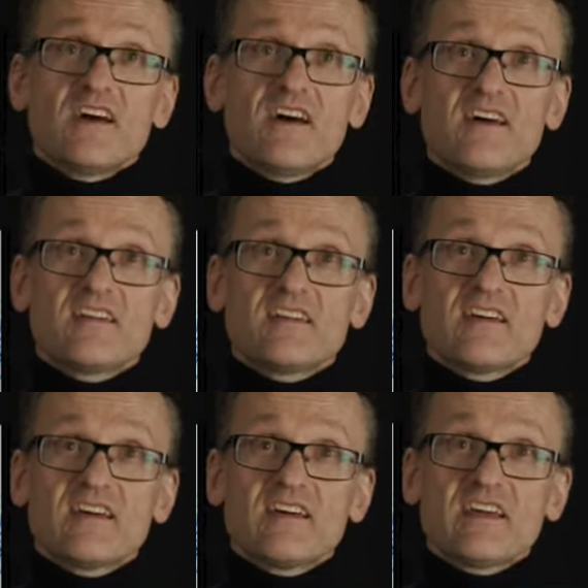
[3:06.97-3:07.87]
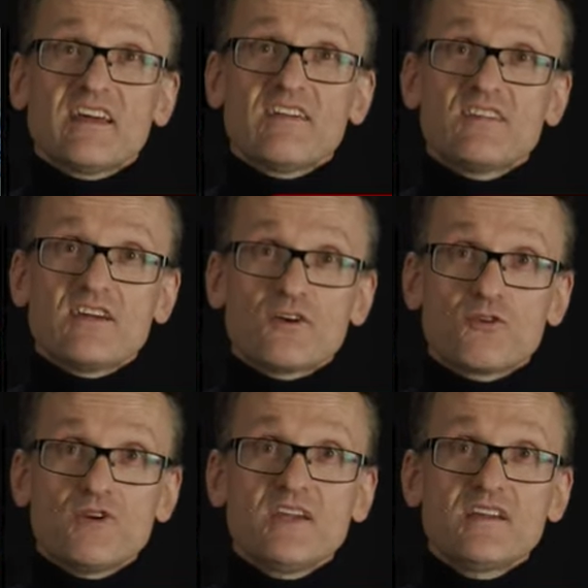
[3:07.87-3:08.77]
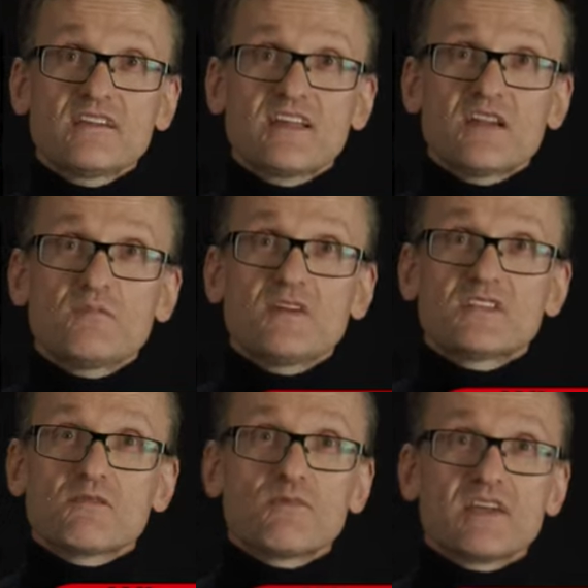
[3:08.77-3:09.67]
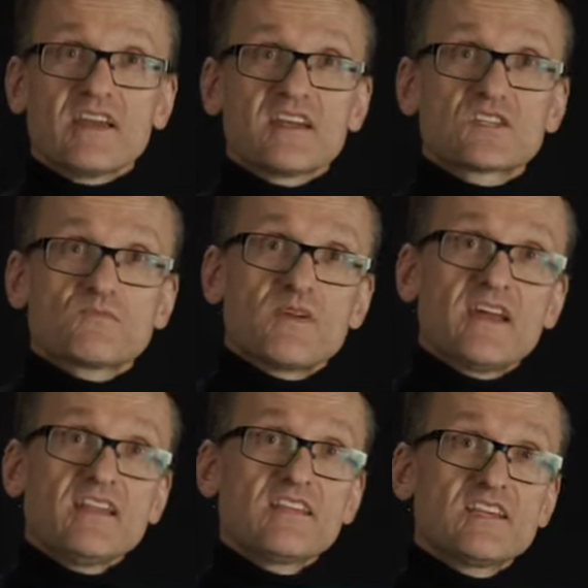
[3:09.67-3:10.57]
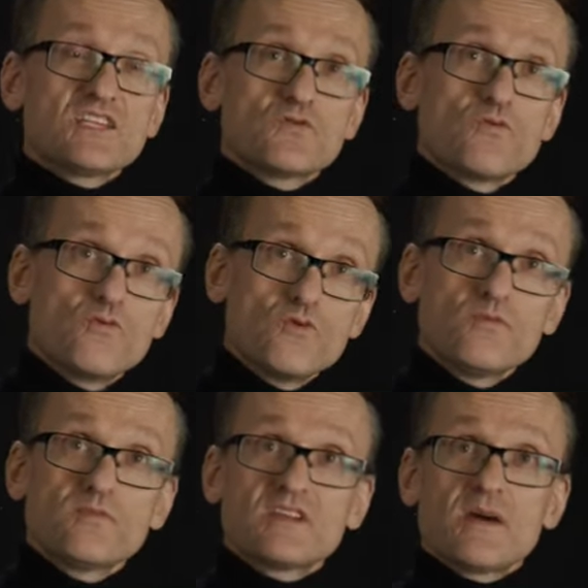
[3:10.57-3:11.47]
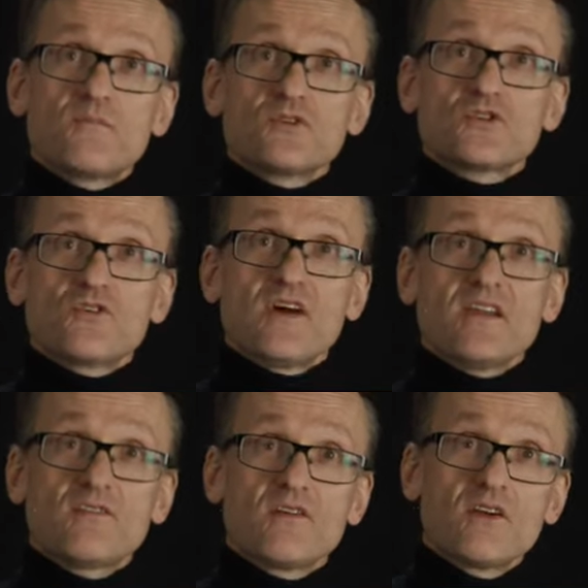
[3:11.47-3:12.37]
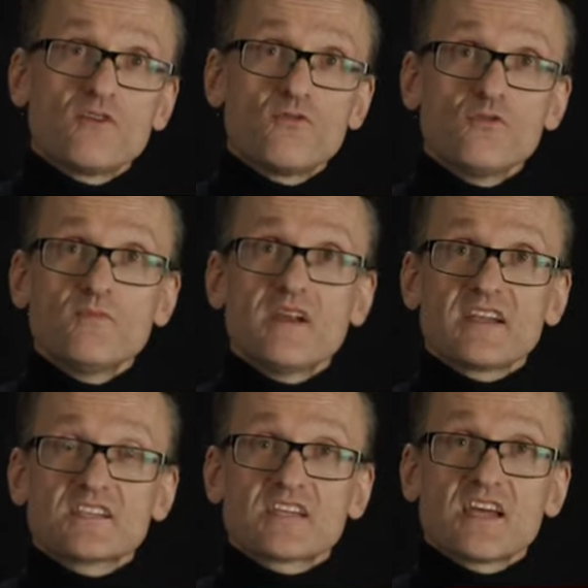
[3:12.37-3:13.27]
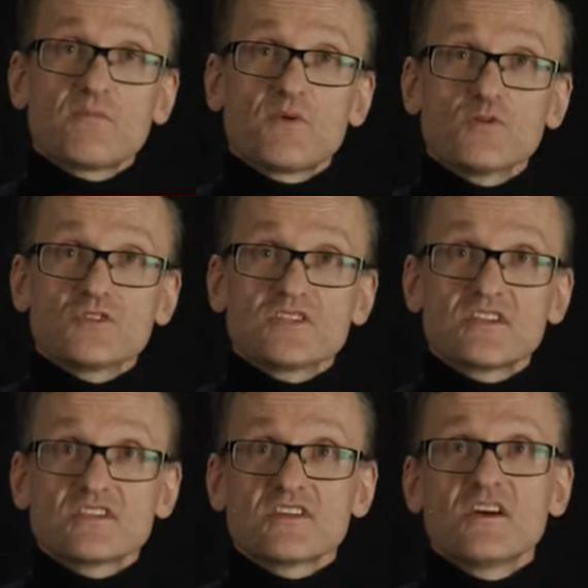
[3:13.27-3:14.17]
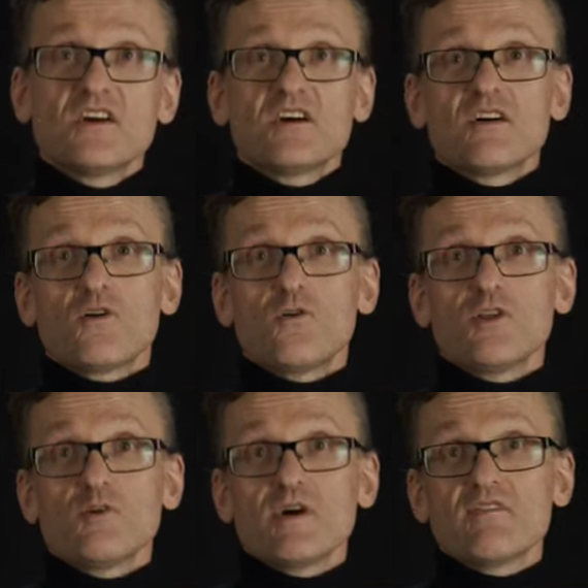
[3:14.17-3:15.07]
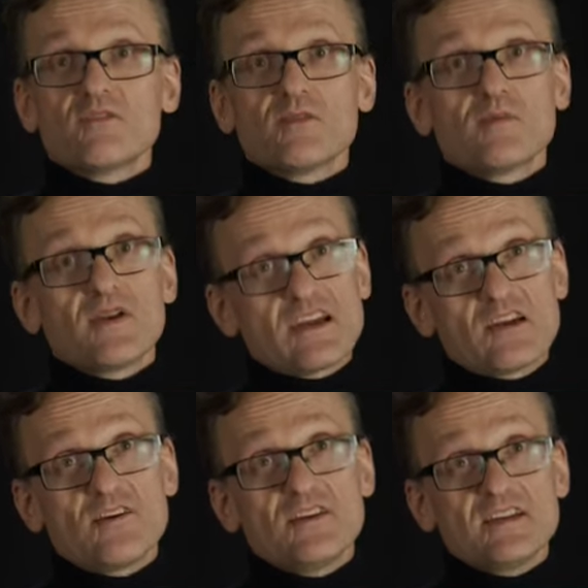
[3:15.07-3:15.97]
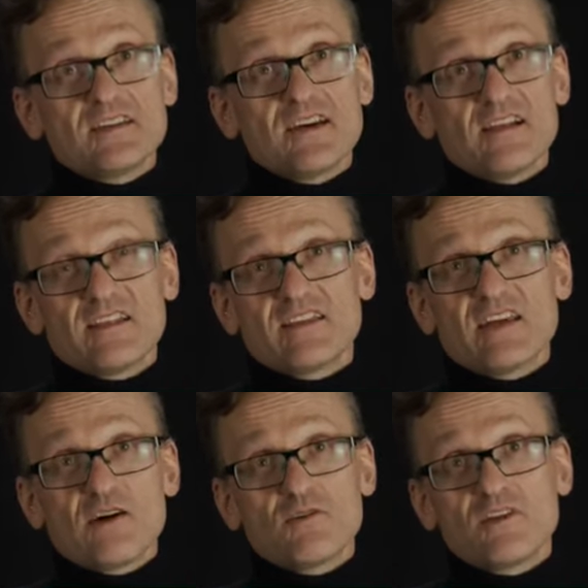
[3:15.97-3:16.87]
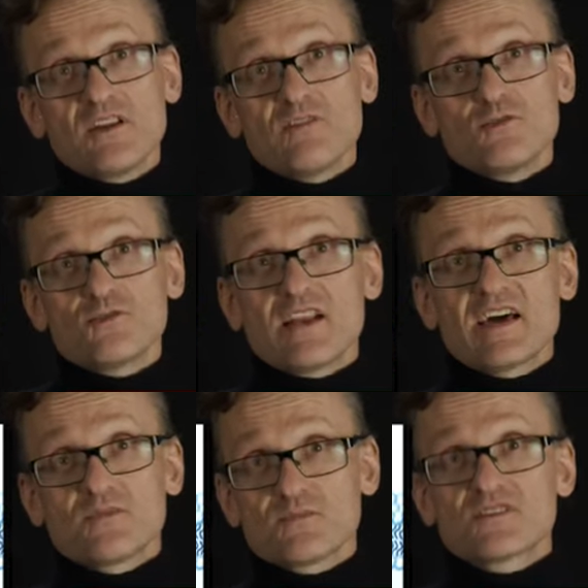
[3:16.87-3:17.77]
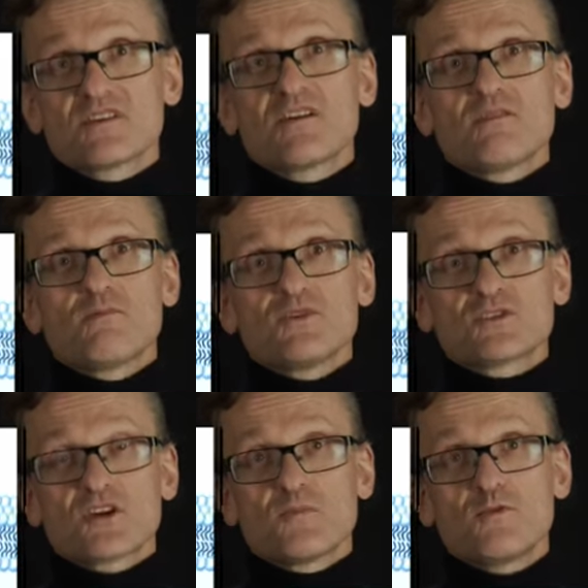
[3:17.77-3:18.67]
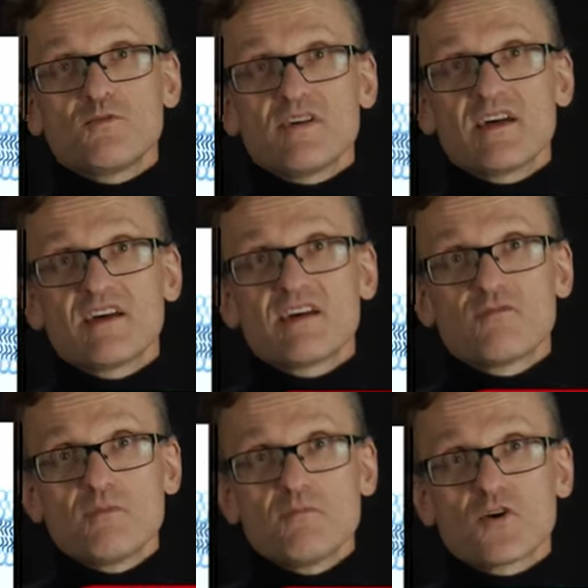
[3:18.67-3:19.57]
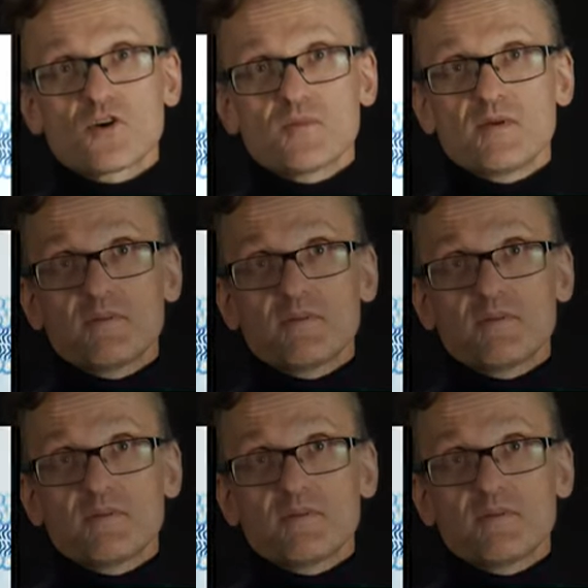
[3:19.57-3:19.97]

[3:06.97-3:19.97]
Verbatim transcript: And if they agree, that means that we can explain these room temperature and room length scale processes all the way from the molecular detail down in individual atoms, which is going to prove remarkably